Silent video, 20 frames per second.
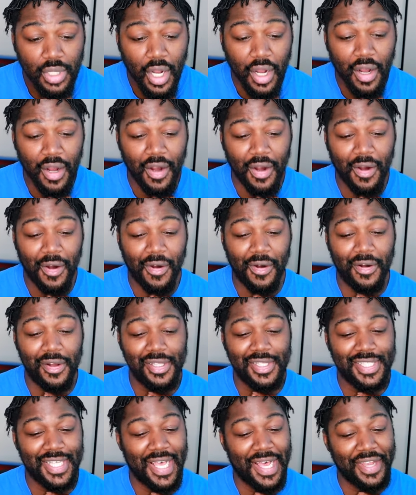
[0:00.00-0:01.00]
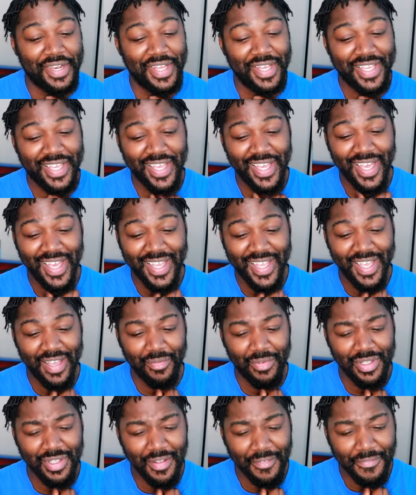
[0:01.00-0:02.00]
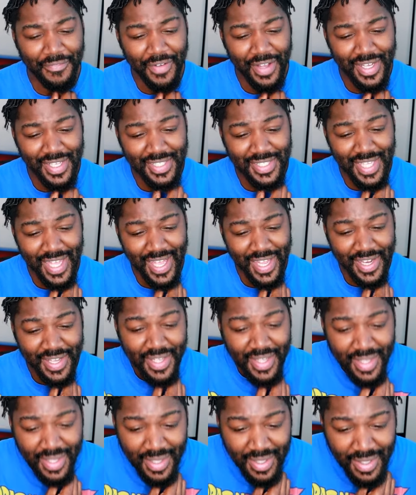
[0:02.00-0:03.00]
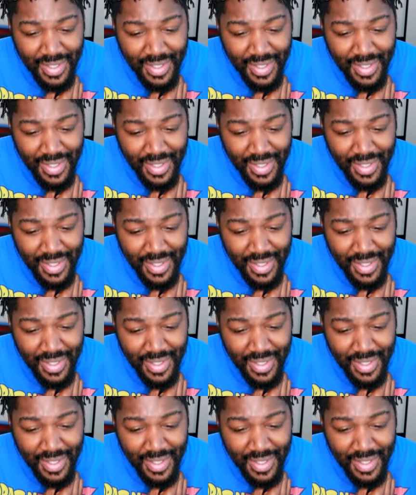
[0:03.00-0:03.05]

Uh oh, time to kick it. What the fuck is that?